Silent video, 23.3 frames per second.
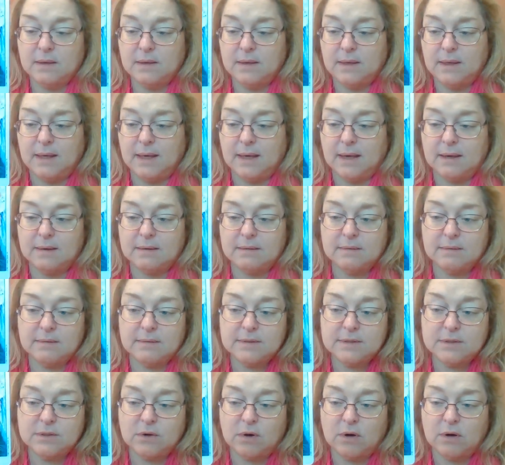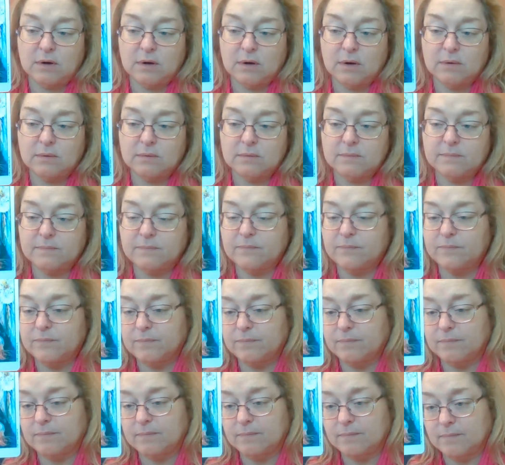Yeah, sorrow,
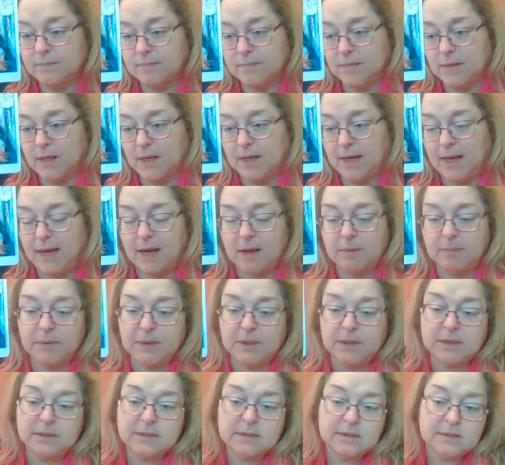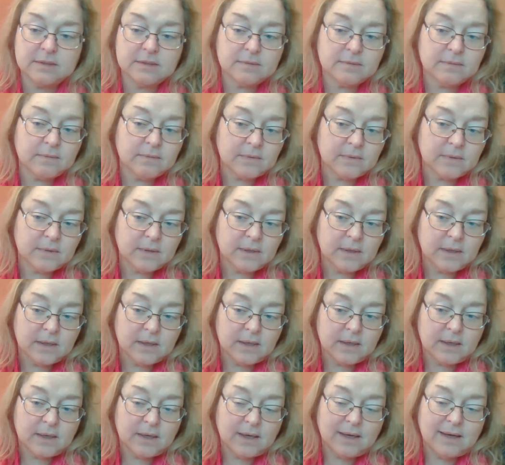unhappiness.
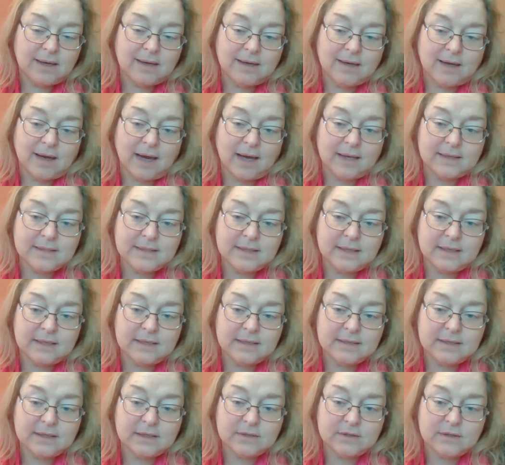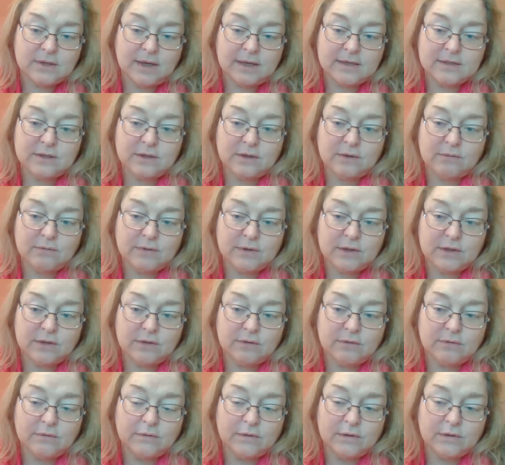I see these as
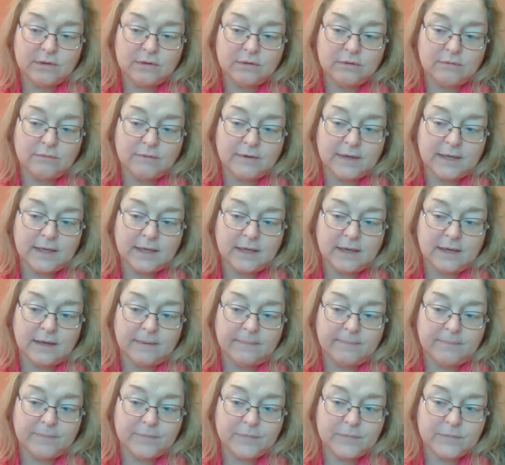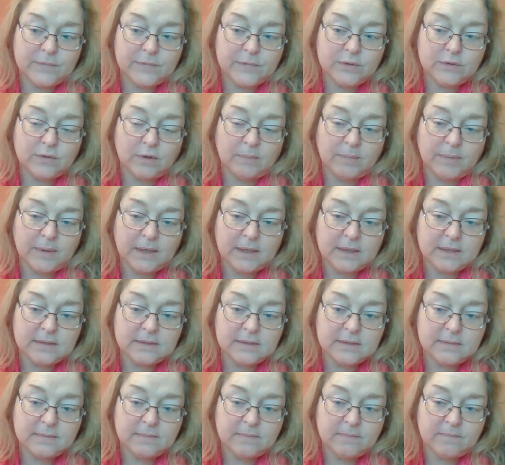the three Trump
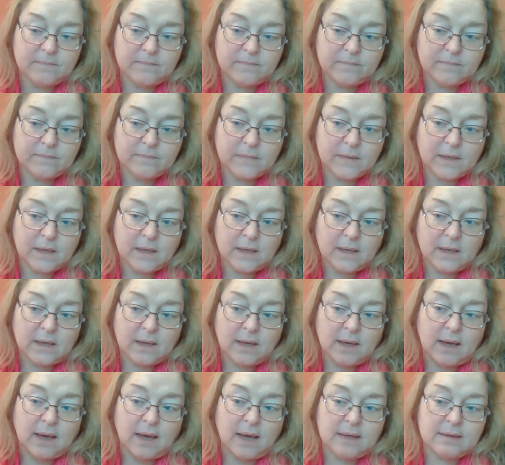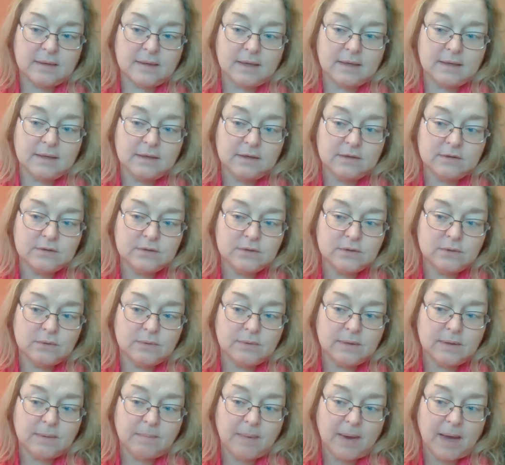kids. And then these two
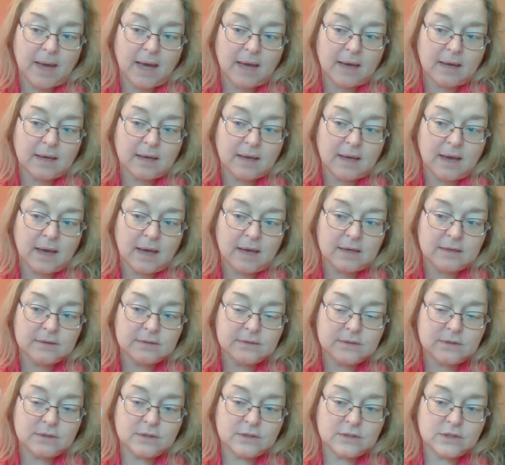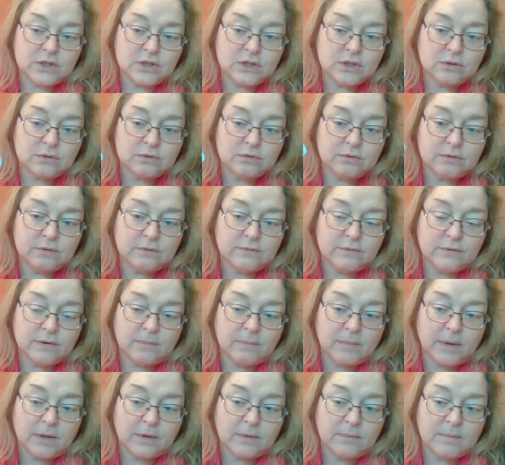in the back as the children from
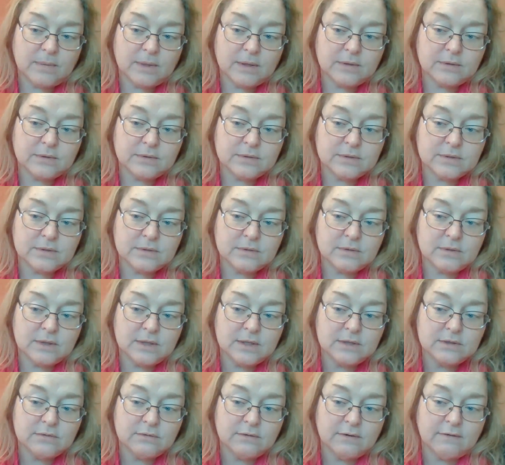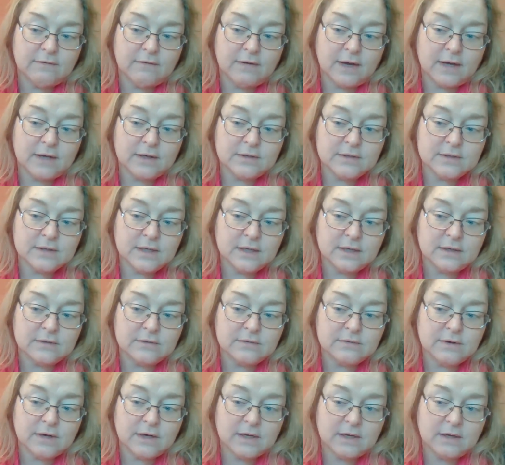other mothers. So these are Ivana's
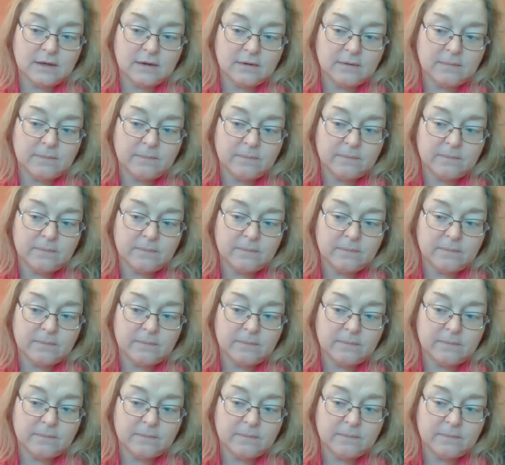kids right here.